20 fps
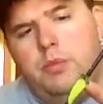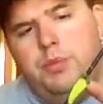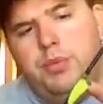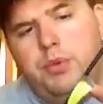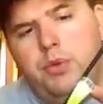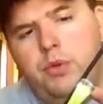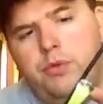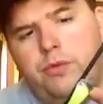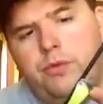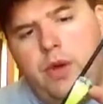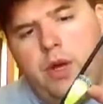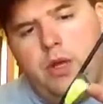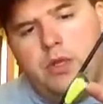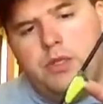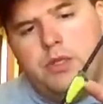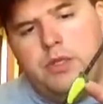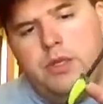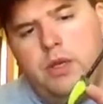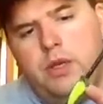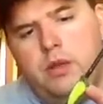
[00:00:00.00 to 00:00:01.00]
Blue
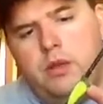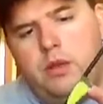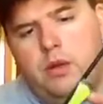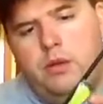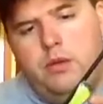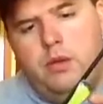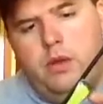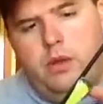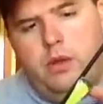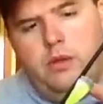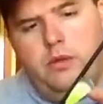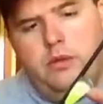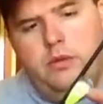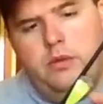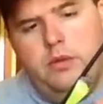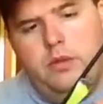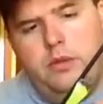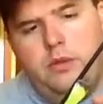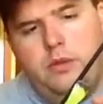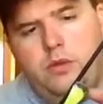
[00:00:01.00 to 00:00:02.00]
Fox Tingler that
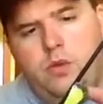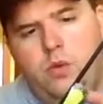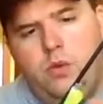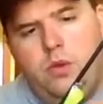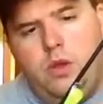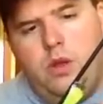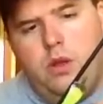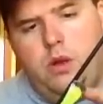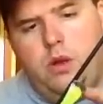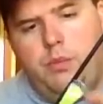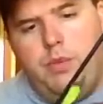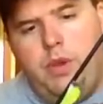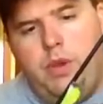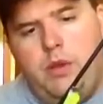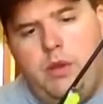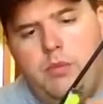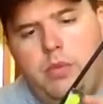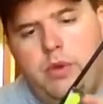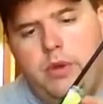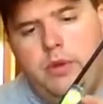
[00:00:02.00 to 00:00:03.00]
no longer
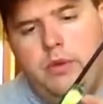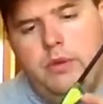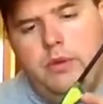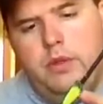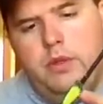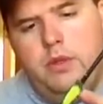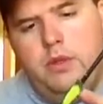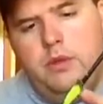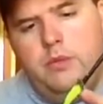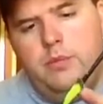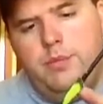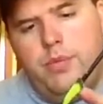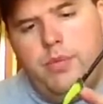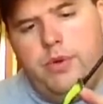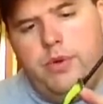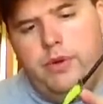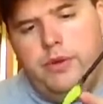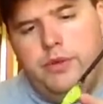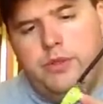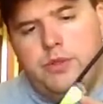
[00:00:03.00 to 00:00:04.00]
made, but
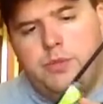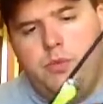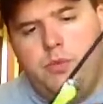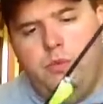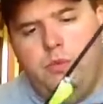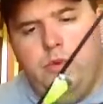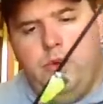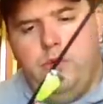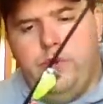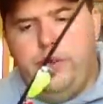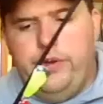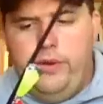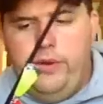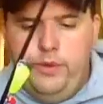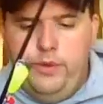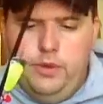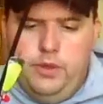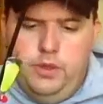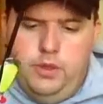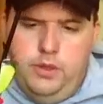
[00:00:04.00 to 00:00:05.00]
pretty good spoon out
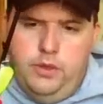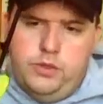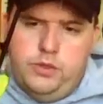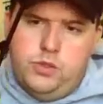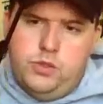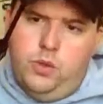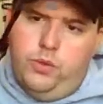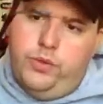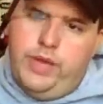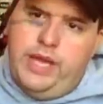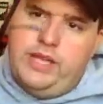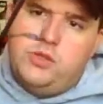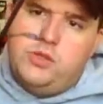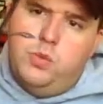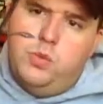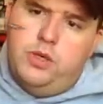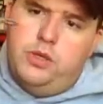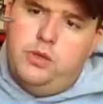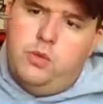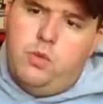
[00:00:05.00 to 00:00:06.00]
here. So that's
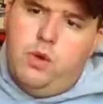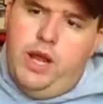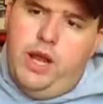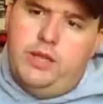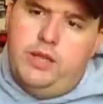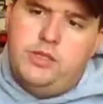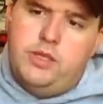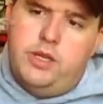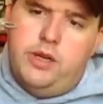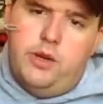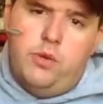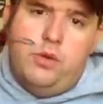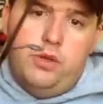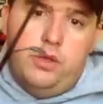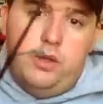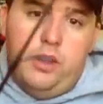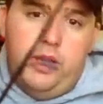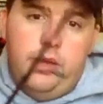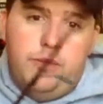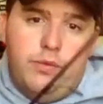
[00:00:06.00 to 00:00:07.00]
one of the rods that I
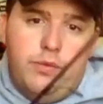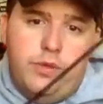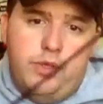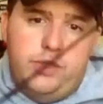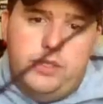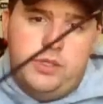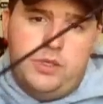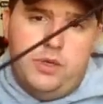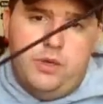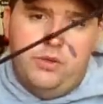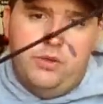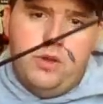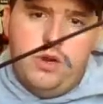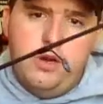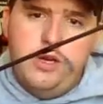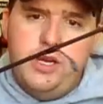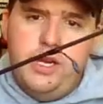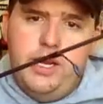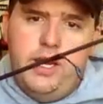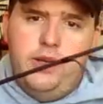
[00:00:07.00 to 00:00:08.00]
really like for this year.
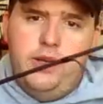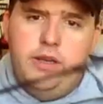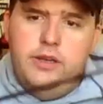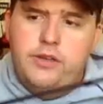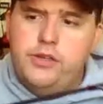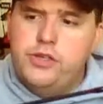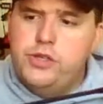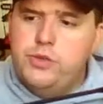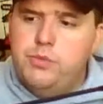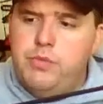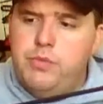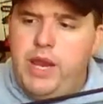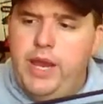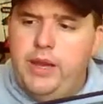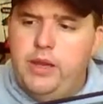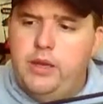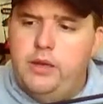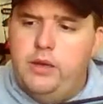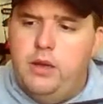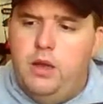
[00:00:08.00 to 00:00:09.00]
38-inch
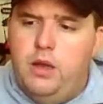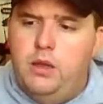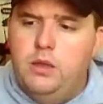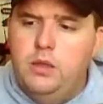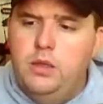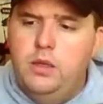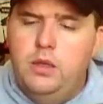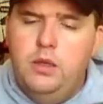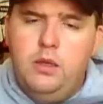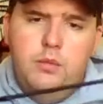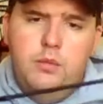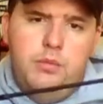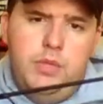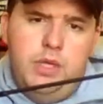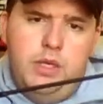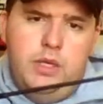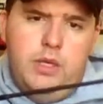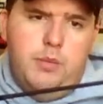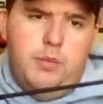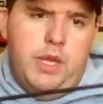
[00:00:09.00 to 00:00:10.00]
Mackinac
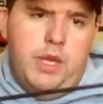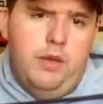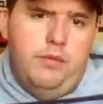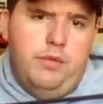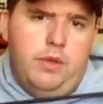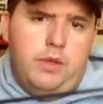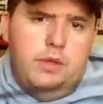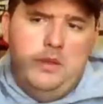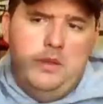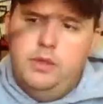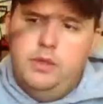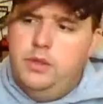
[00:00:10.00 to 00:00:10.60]
medium heavy.